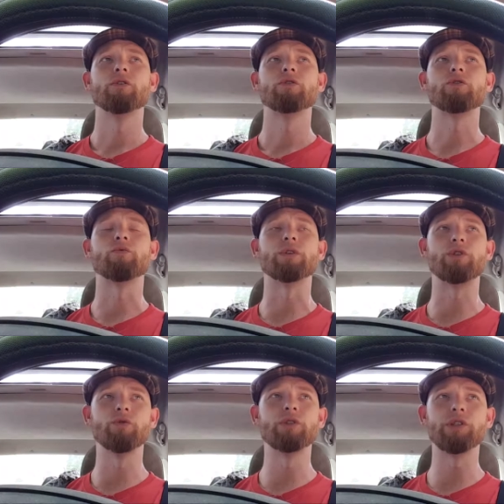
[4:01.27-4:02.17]
to
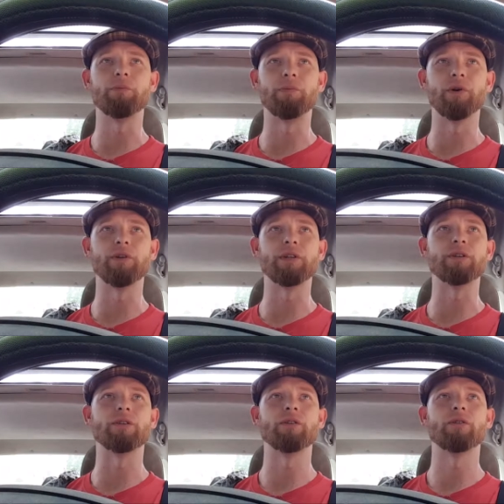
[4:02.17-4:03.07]
reduce the
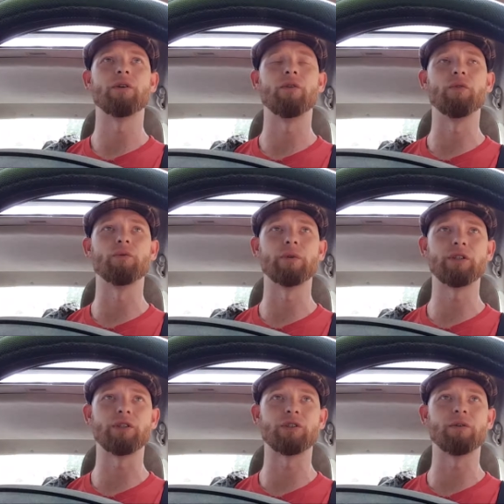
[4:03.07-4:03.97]
burden on the
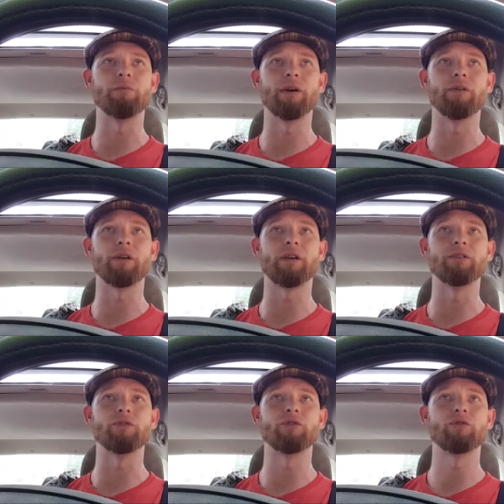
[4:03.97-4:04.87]
richest
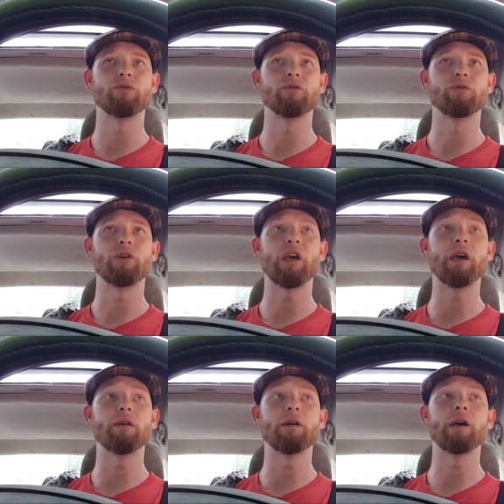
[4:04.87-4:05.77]
Americans
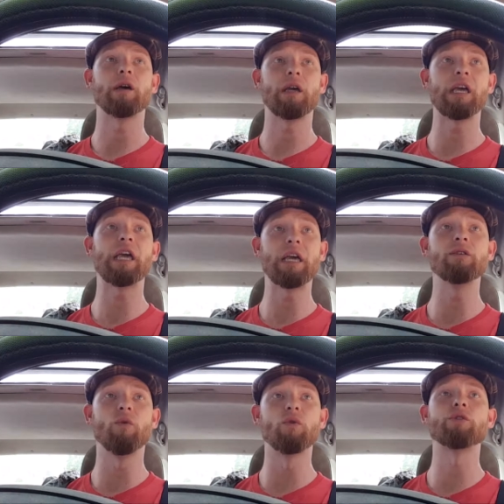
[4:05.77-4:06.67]

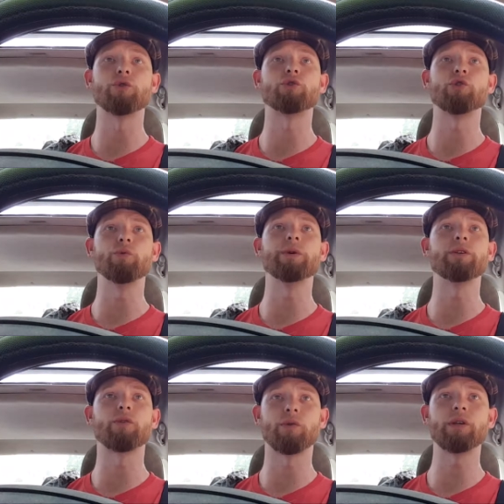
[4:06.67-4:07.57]
in order to
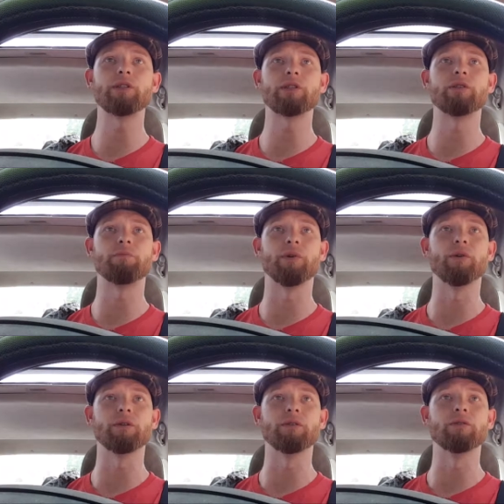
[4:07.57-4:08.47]
increase the
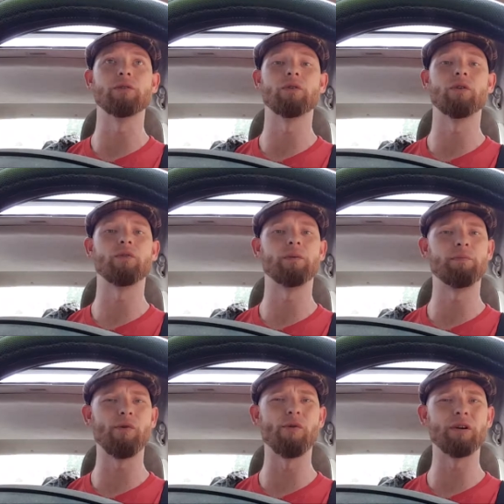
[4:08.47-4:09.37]
burden on the
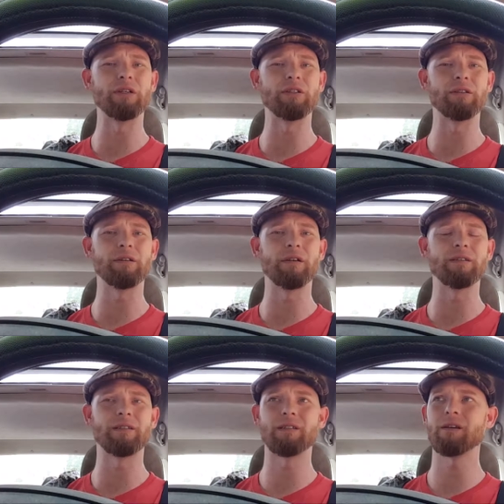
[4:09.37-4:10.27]
poorest
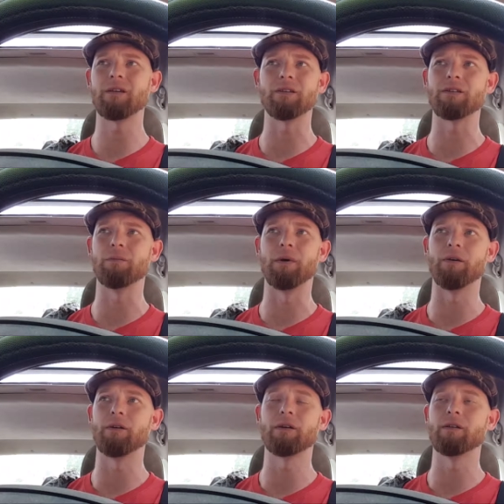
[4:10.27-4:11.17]
and sickest
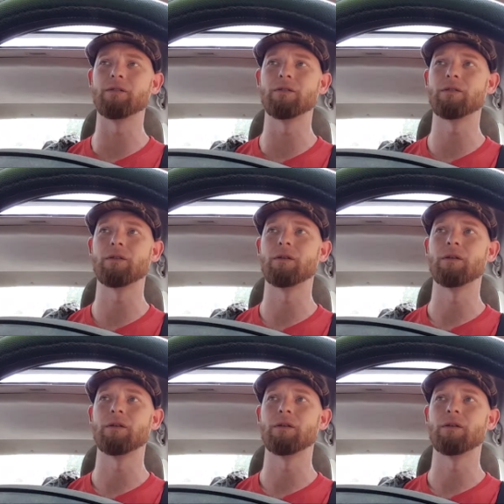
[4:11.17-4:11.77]
Americans.